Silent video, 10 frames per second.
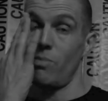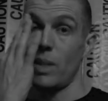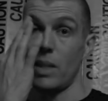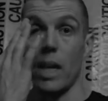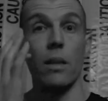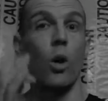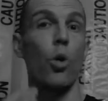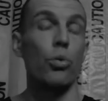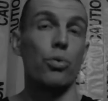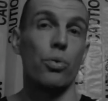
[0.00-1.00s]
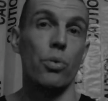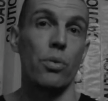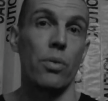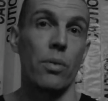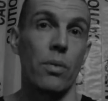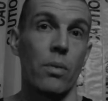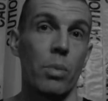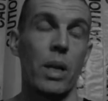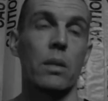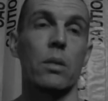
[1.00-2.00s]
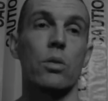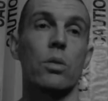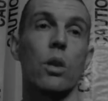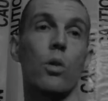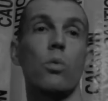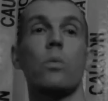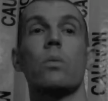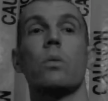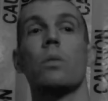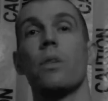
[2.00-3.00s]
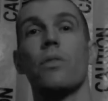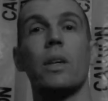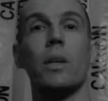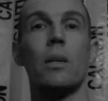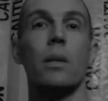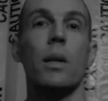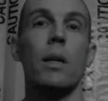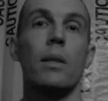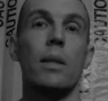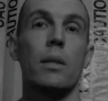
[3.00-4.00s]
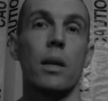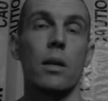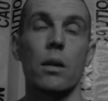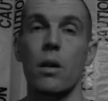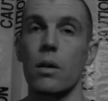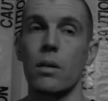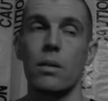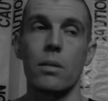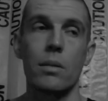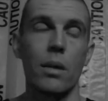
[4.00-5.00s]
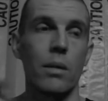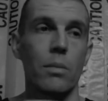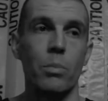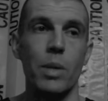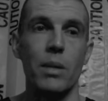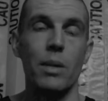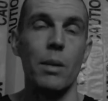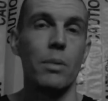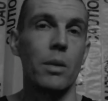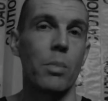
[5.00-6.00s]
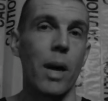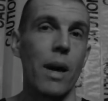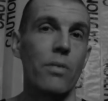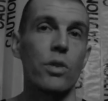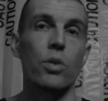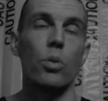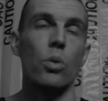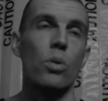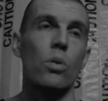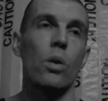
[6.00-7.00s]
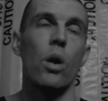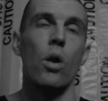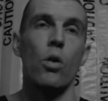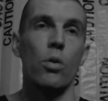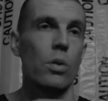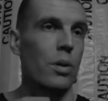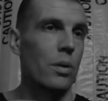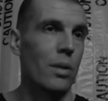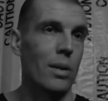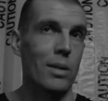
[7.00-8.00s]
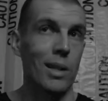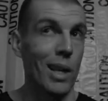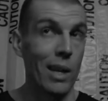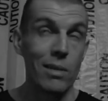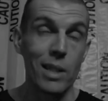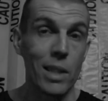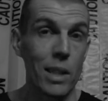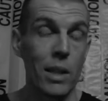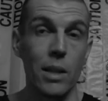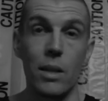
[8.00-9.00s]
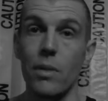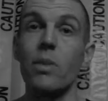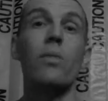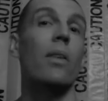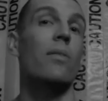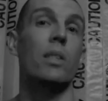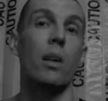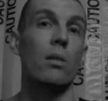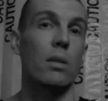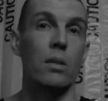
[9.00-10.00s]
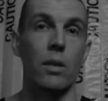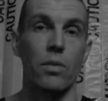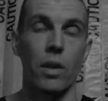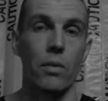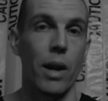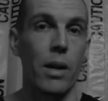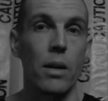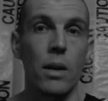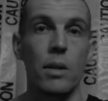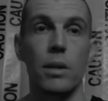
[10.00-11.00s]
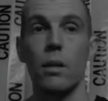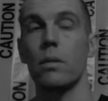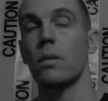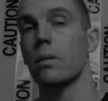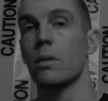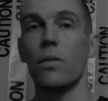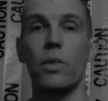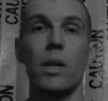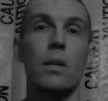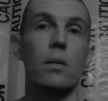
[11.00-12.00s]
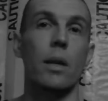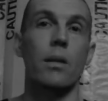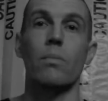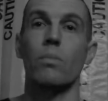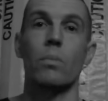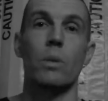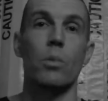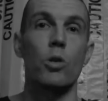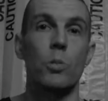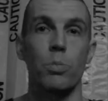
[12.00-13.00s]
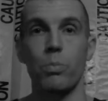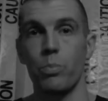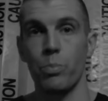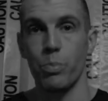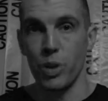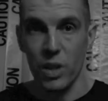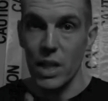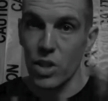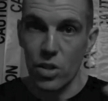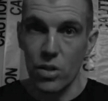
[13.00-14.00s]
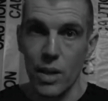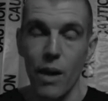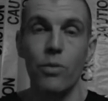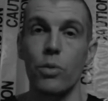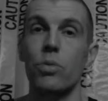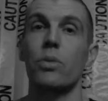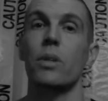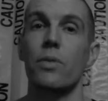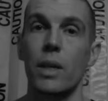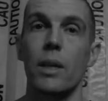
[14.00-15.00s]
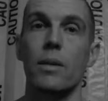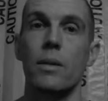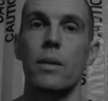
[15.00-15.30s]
it's not the whole truth, because there's no certificate that's going to be accepted by every school, or it's a guarantee, even if you have a CELTA certificate, right? CELTA certificate is like the most prestigious TEFL certificate.